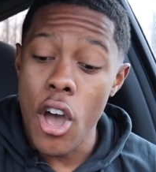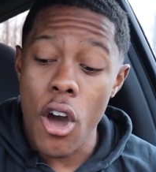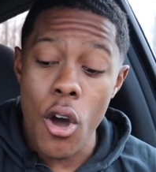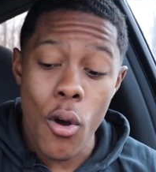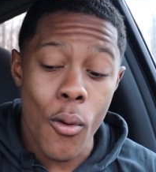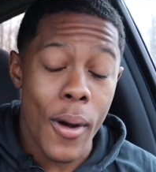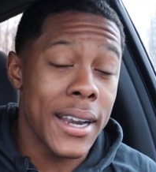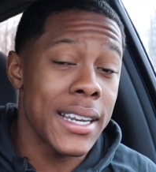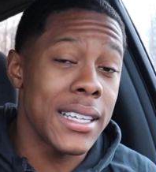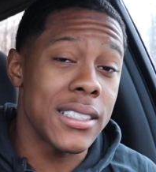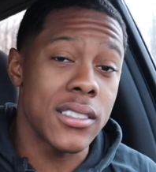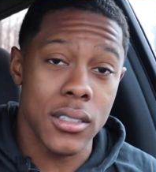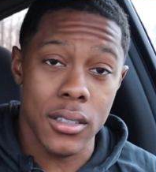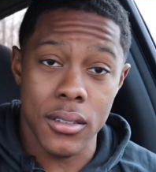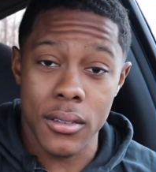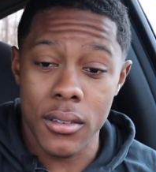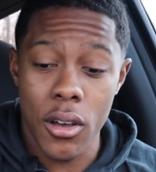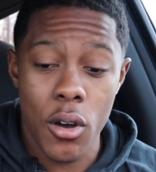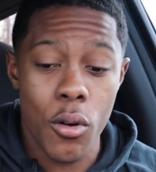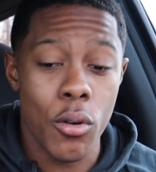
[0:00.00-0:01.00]
Oh, I need
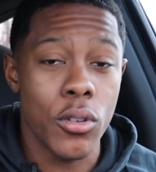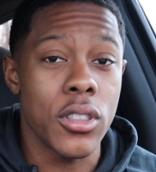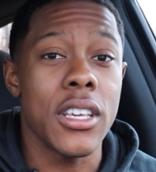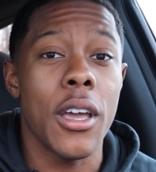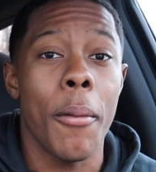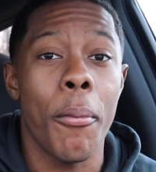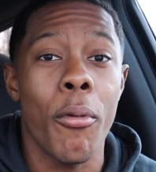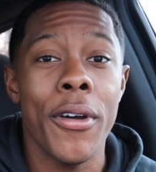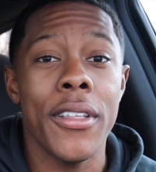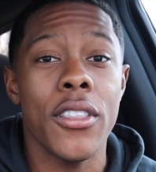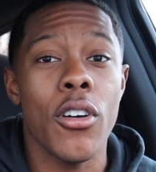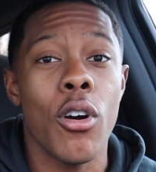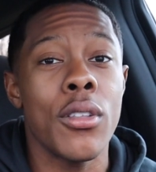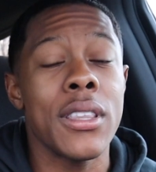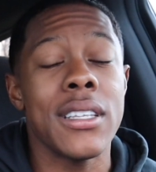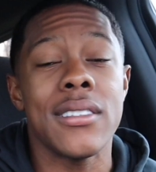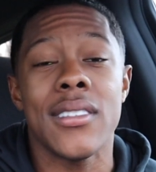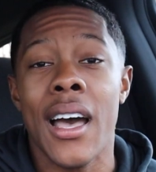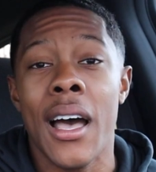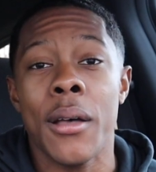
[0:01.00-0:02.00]
to, oh, the appointment, the
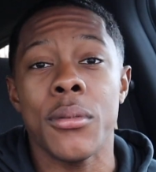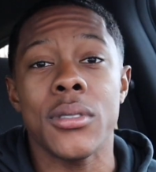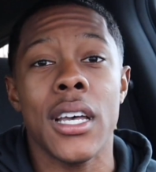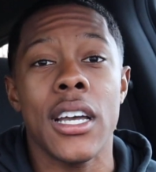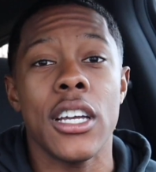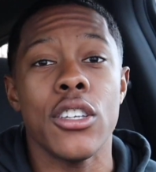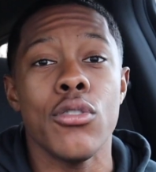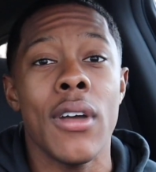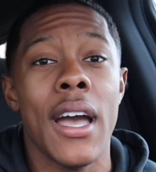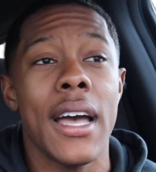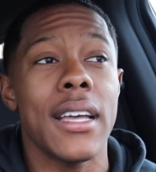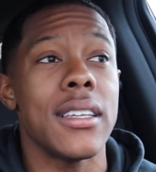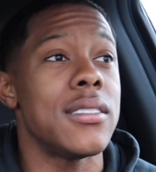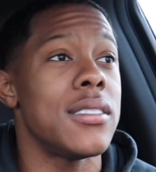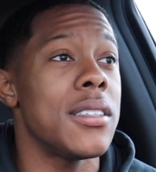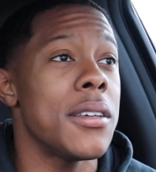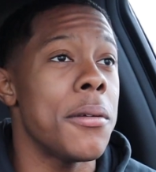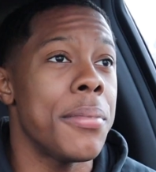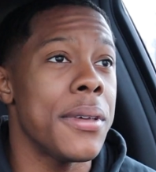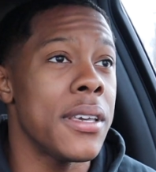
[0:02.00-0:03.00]
only time slot you got
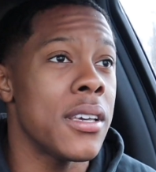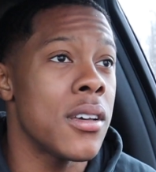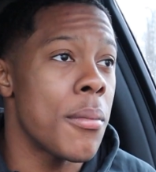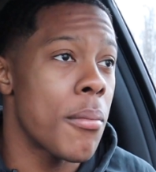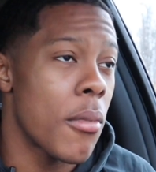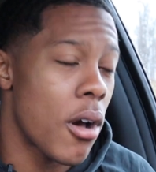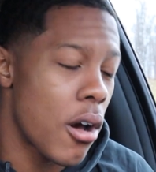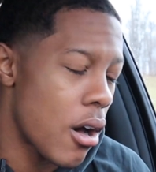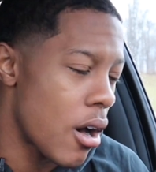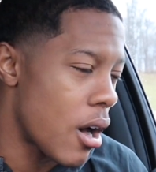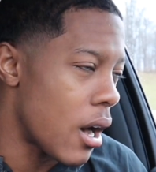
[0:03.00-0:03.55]
is 10 p.m.?